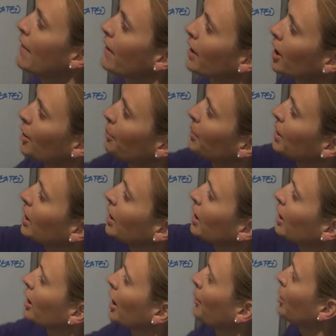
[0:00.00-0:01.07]
that accompany
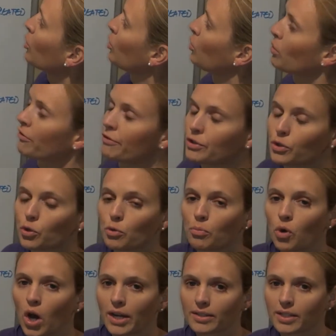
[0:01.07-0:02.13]
chemical or physical
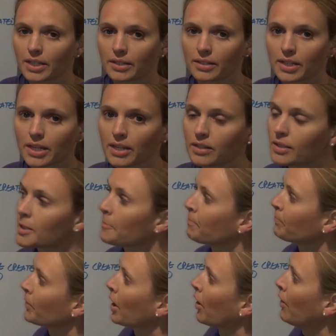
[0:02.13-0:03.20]
processes.
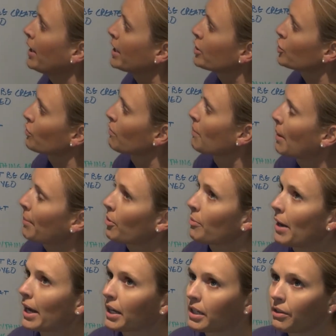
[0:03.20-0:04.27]
All right, and so remember
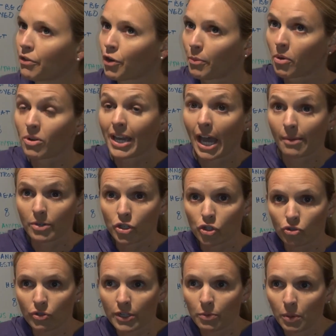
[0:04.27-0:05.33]
back in
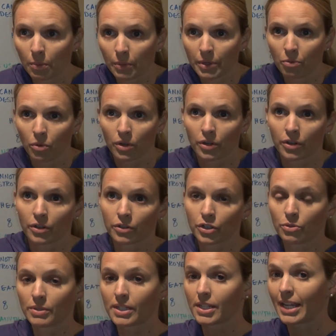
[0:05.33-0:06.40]
thermochemistry when we were
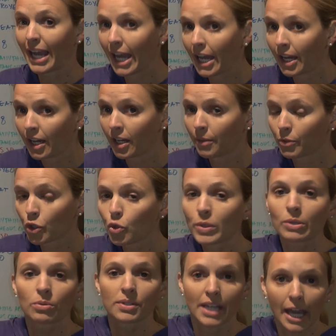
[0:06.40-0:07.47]
using Q
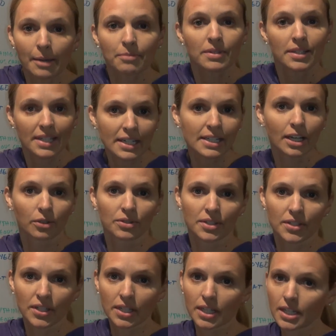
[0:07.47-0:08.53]
equals mc delta
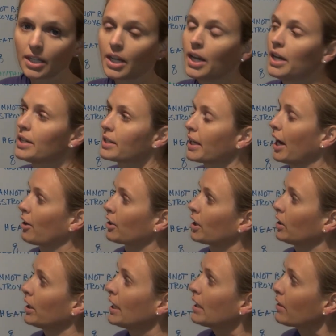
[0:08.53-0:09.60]
T to
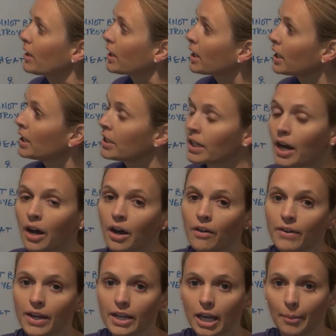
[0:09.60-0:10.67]
calculate the heat of
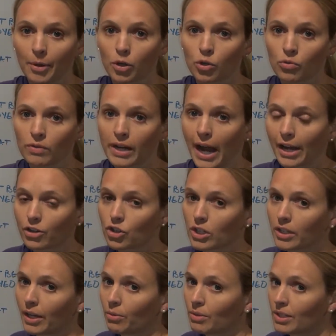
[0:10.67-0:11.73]
a chemical
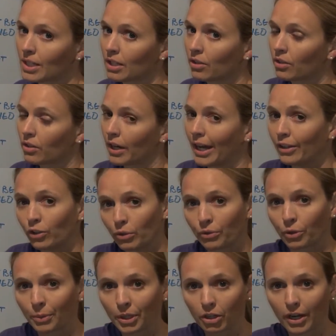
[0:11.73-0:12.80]
reaction that was either
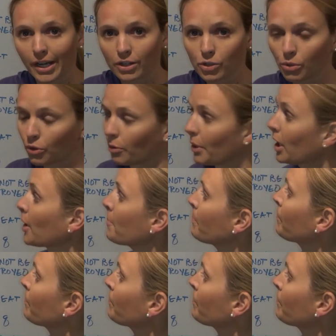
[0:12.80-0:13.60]
endothermic or exothermic.